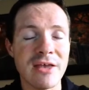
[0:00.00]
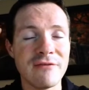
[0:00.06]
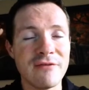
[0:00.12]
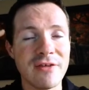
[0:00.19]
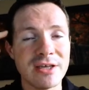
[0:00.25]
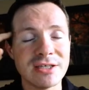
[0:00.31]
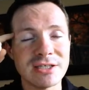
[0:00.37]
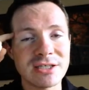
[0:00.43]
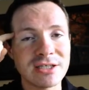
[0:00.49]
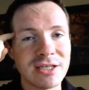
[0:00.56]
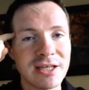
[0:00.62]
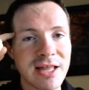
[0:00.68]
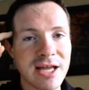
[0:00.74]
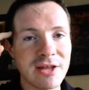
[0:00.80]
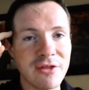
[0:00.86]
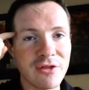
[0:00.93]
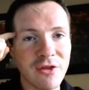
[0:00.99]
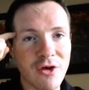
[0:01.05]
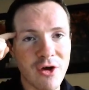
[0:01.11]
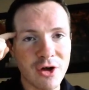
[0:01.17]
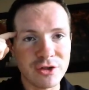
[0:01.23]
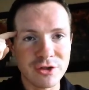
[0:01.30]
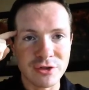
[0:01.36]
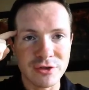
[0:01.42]
eventually that
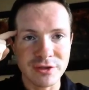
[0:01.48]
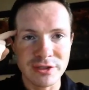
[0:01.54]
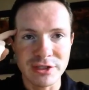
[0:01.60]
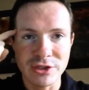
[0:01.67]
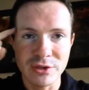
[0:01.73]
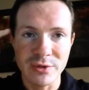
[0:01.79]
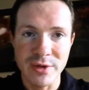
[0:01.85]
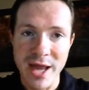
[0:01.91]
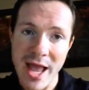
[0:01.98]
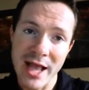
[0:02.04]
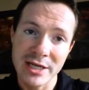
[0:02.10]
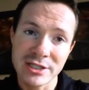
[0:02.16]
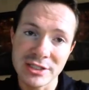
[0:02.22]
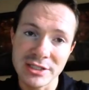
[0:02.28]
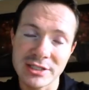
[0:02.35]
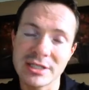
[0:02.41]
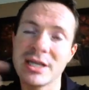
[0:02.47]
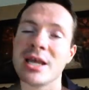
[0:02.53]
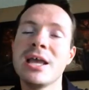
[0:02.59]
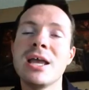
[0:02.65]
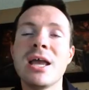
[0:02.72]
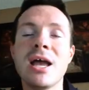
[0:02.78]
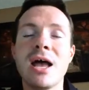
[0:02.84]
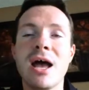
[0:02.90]
thought turns into an action
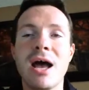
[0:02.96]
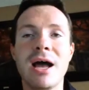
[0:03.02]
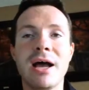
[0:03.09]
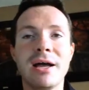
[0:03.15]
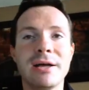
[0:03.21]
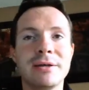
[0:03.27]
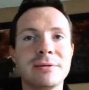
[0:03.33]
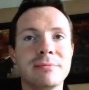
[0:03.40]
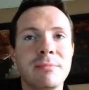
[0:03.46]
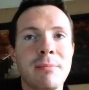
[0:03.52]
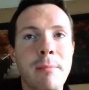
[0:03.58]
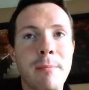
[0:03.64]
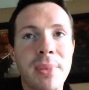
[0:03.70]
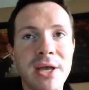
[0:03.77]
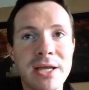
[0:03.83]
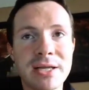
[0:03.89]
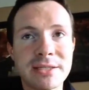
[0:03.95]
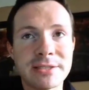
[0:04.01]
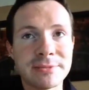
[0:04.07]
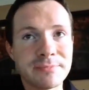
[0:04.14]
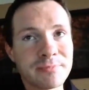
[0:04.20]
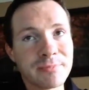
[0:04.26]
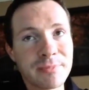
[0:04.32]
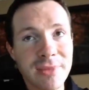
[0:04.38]
um, but
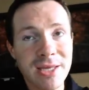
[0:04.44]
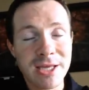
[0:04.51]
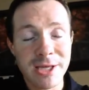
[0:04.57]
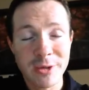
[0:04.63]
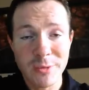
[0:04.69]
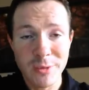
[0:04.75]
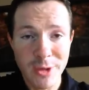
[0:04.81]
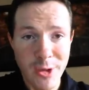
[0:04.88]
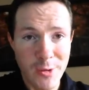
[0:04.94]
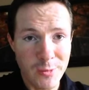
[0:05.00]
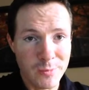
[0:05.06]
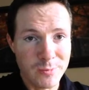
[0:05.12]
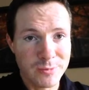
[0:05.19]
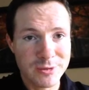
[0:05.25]
here we go.